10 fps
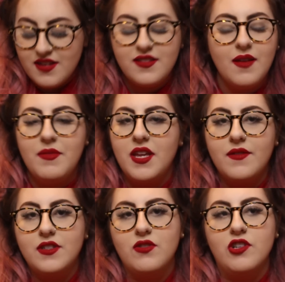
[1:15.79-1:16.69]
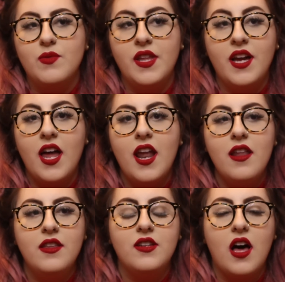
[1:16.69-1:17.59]
Something of the sorts. When they got
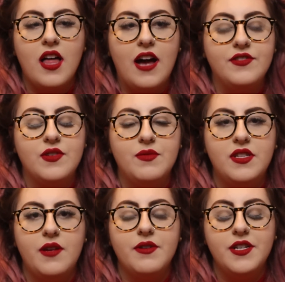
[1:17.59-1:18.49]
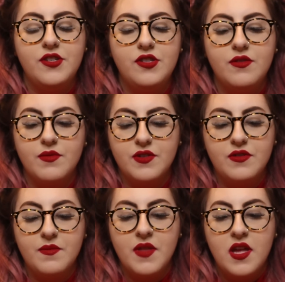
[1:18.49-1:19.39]
out of the dollhouse and when they were in the
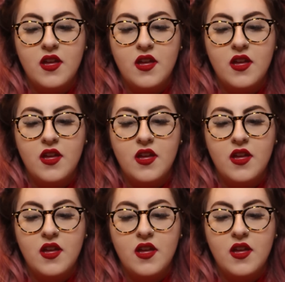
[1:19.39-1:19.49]
room